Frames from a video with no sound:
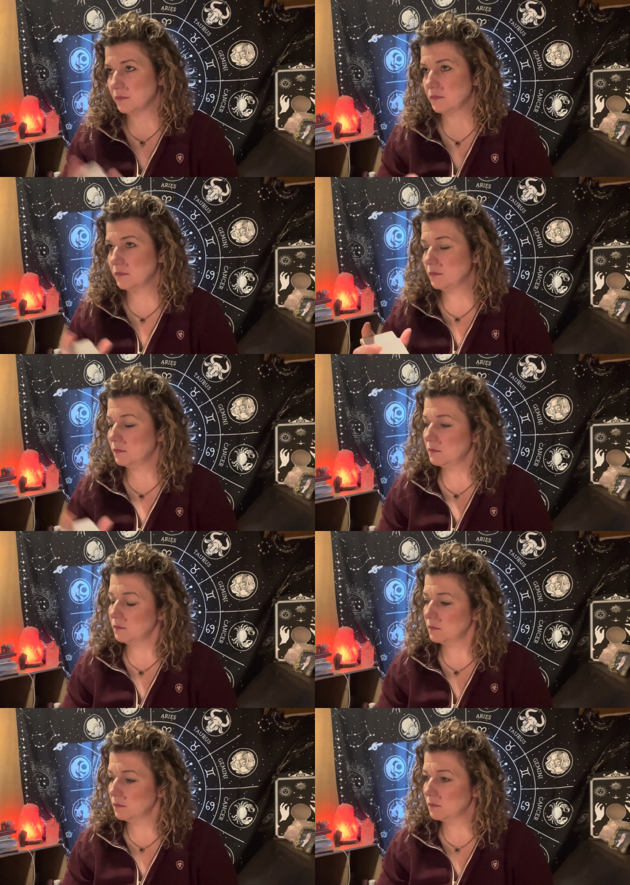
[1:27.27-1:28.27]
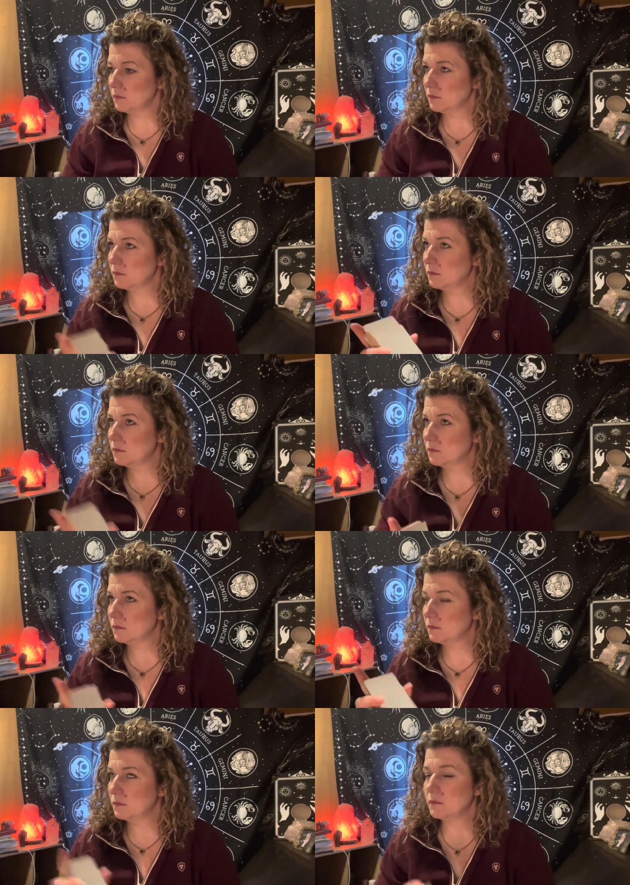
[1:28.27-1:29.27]

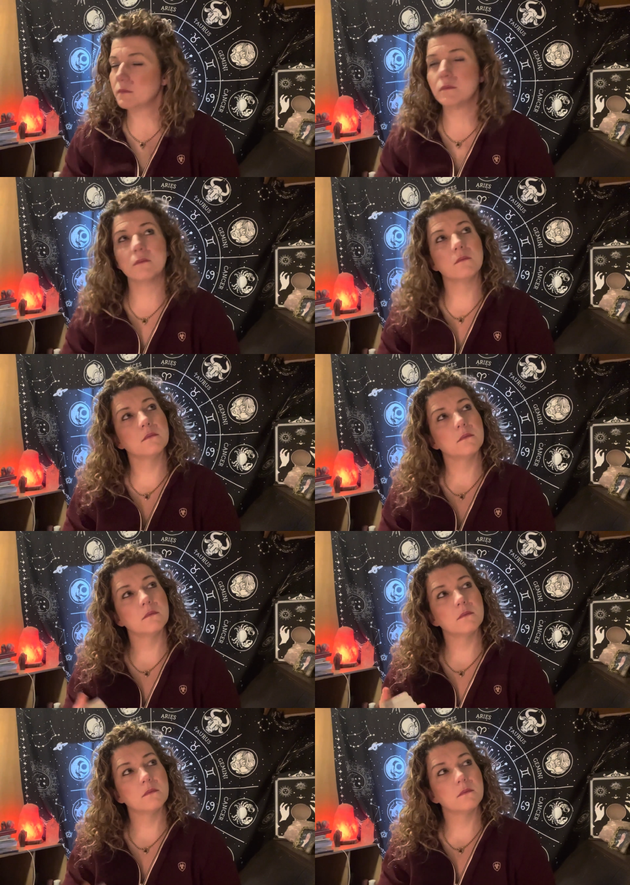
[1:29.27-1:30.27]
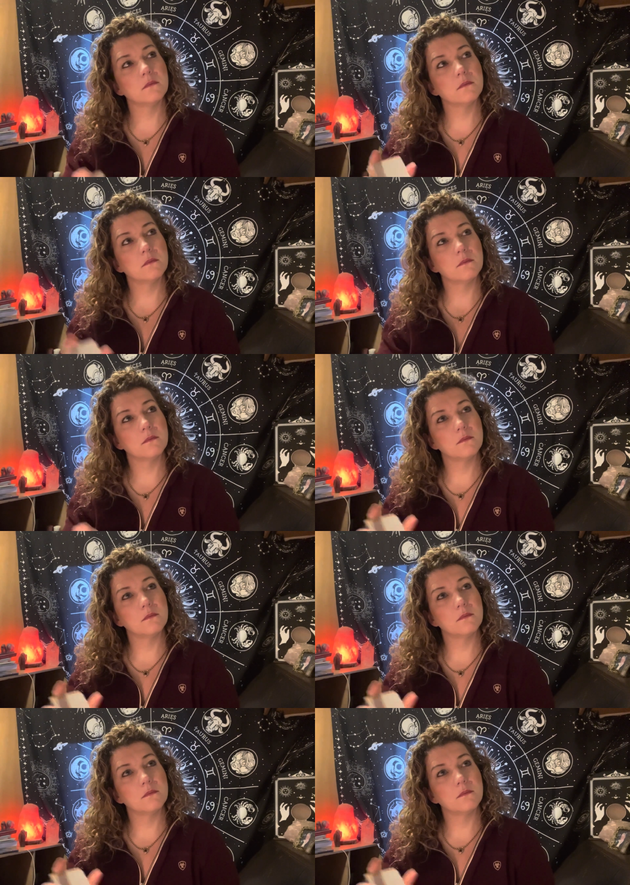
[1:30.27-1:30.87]
Nothing is said.